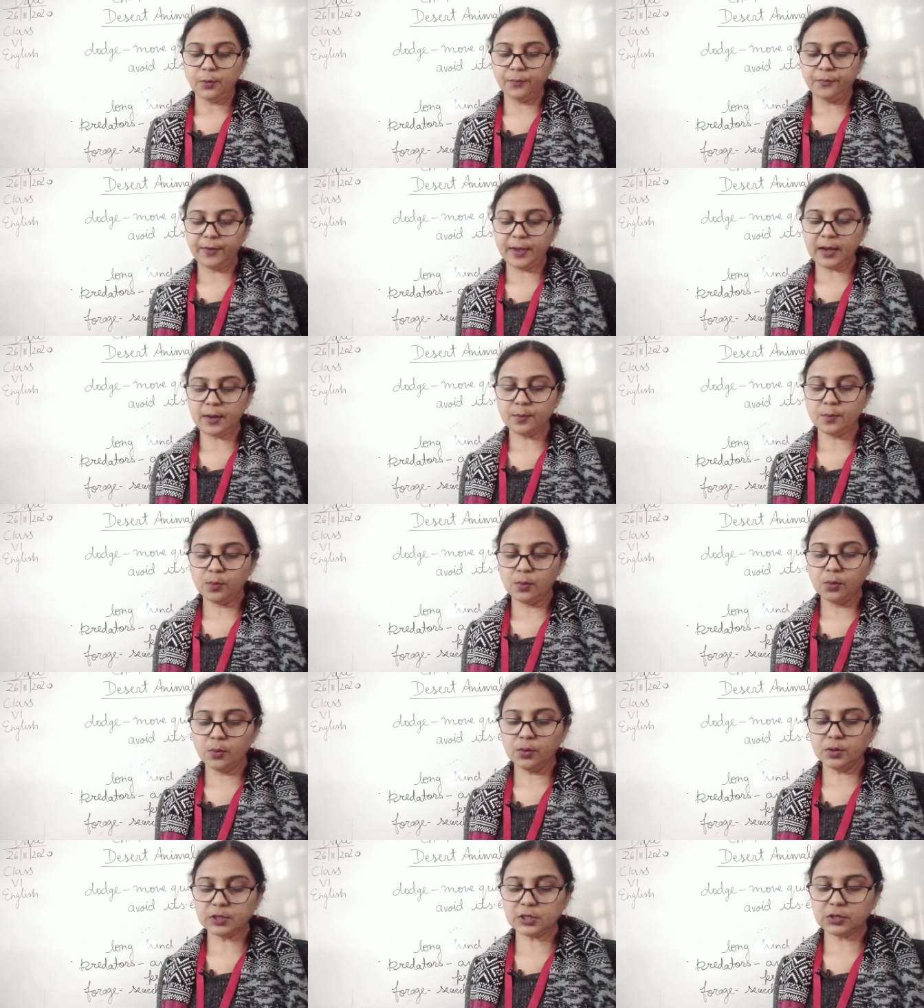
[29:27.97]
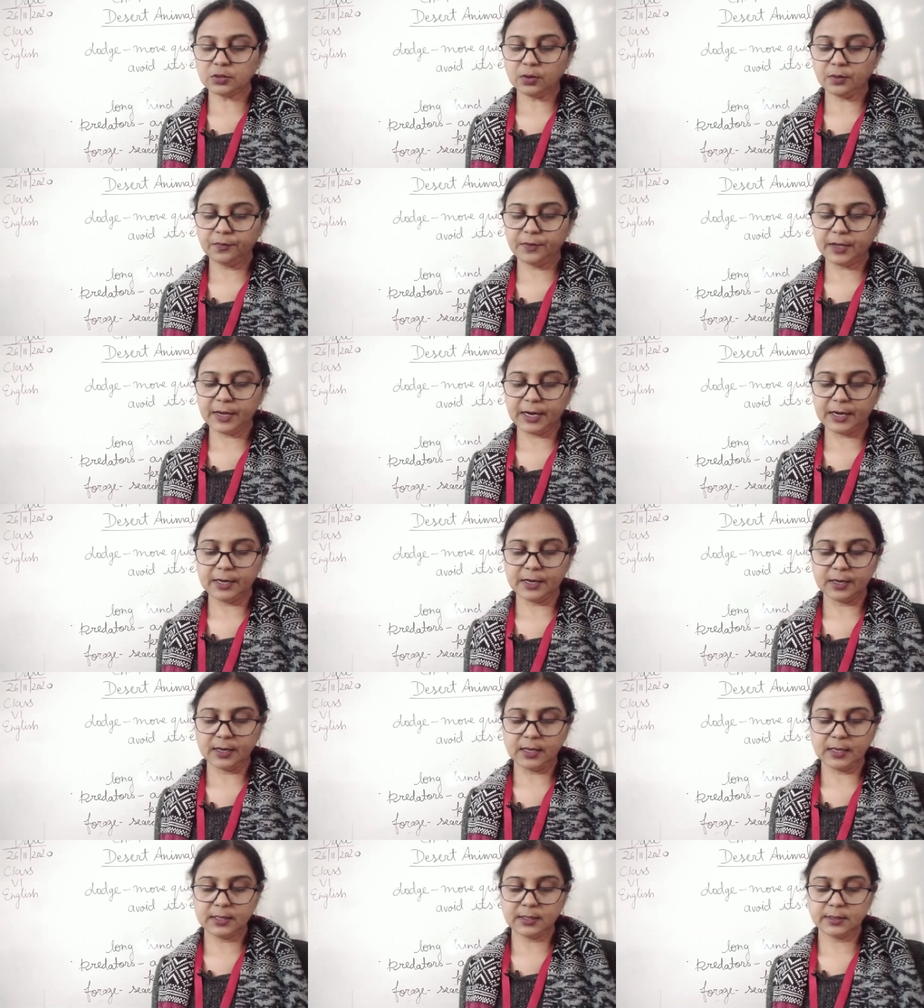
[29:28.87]
when most of the
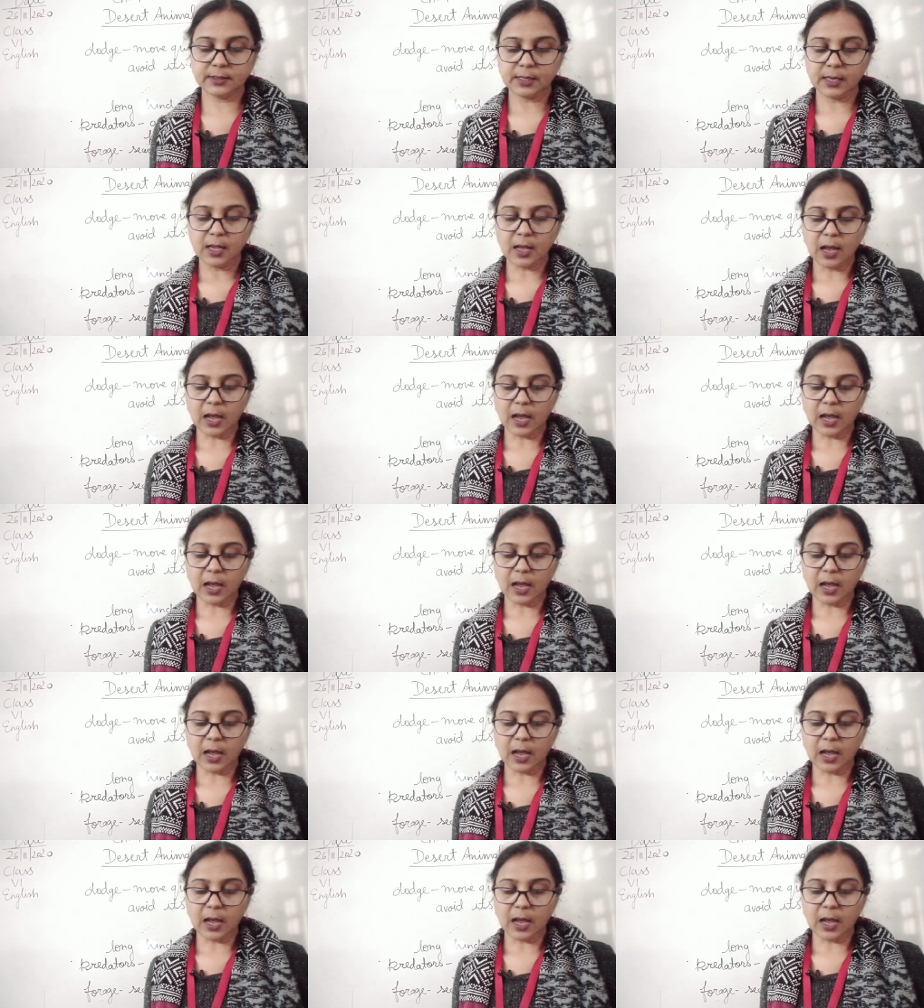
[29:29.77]
adults